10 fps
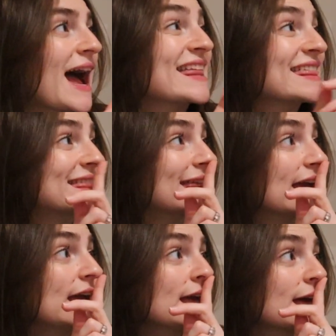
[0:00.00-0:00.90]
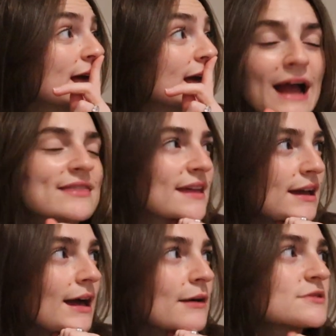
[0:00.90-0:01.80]
I think
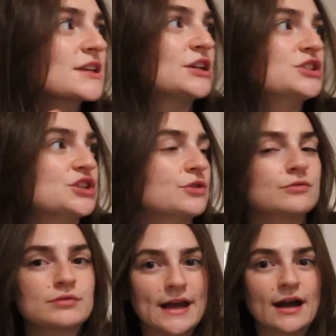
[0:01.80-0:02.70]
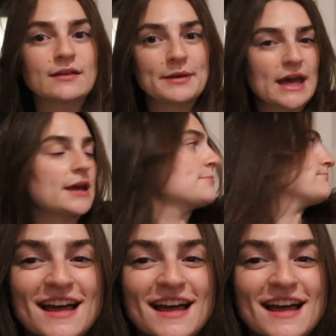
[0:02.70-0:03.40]
I was gonna do, hang on, let me get it.